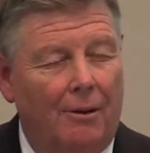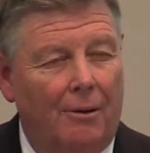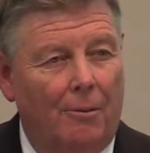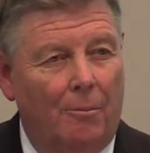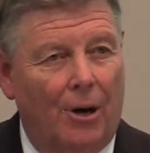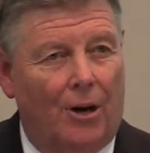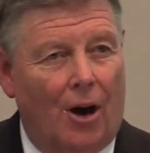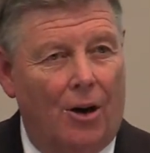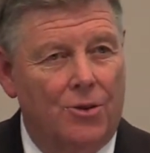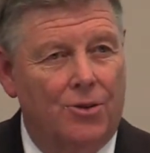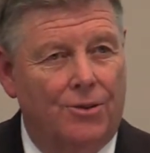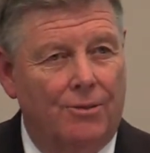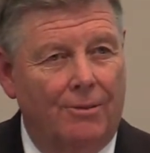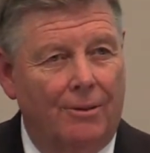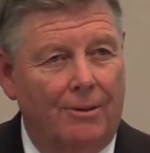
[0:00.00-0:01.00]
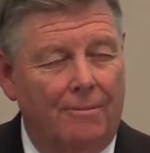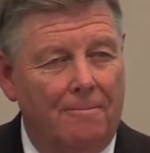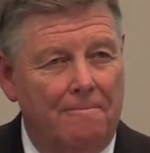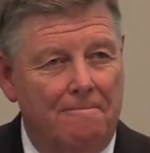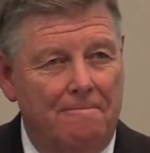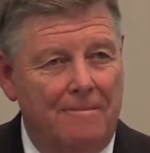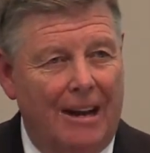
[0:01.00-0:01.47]
Because
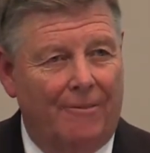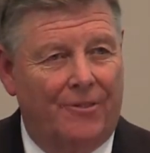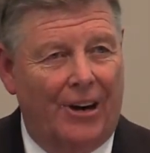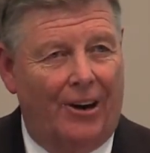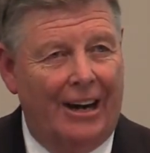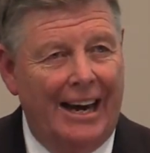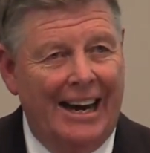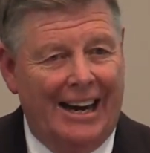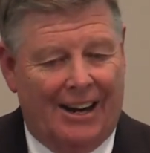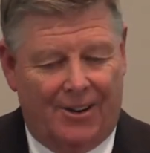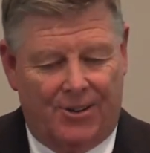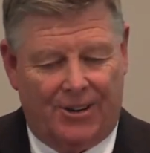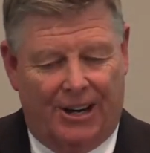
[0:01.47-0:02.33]
if there is